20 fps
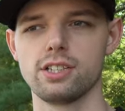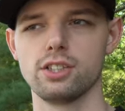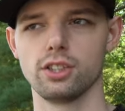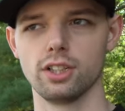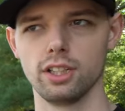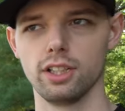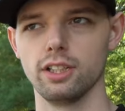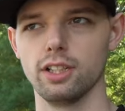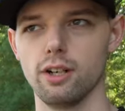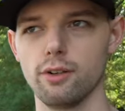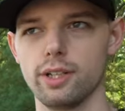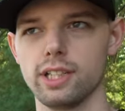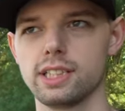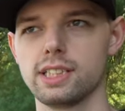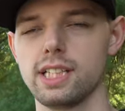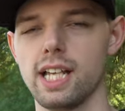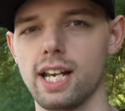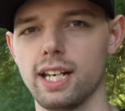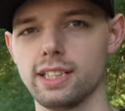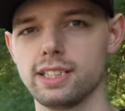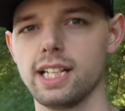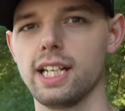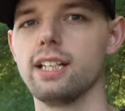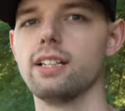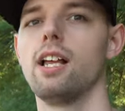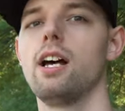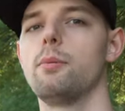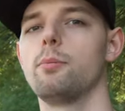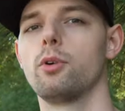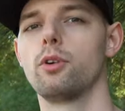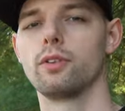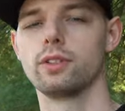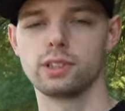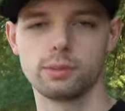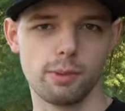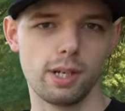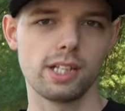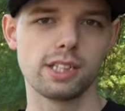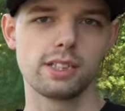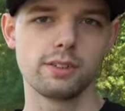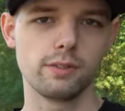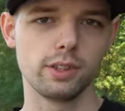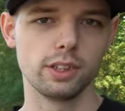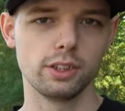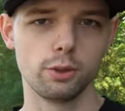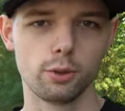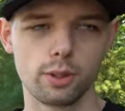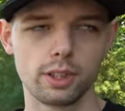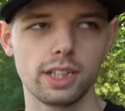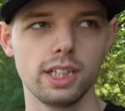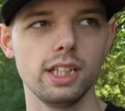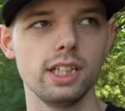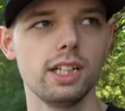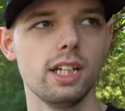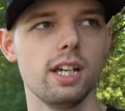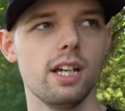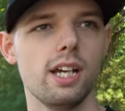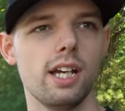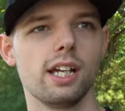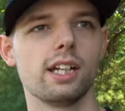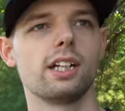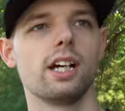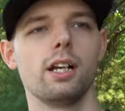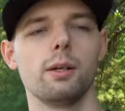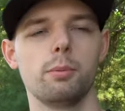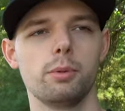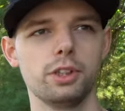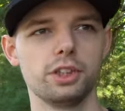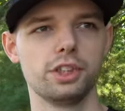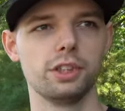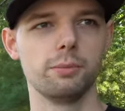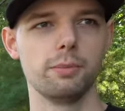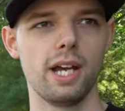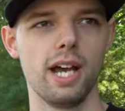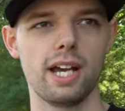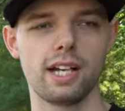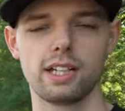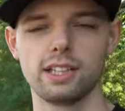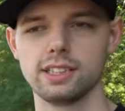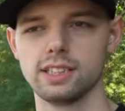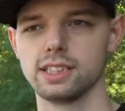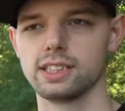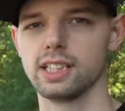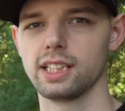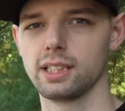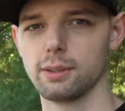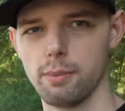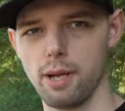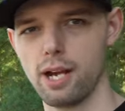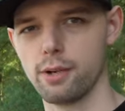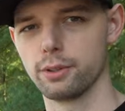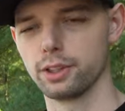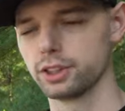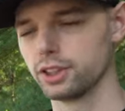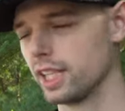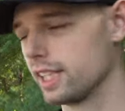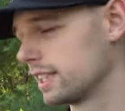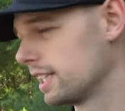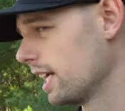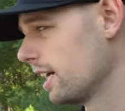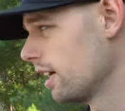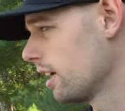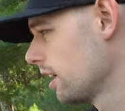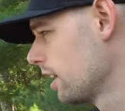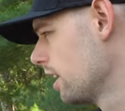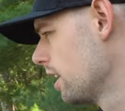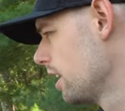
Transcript: you're going to notice that it's a lot more responsive and torquey and kind of push you back because it's like the power's right there.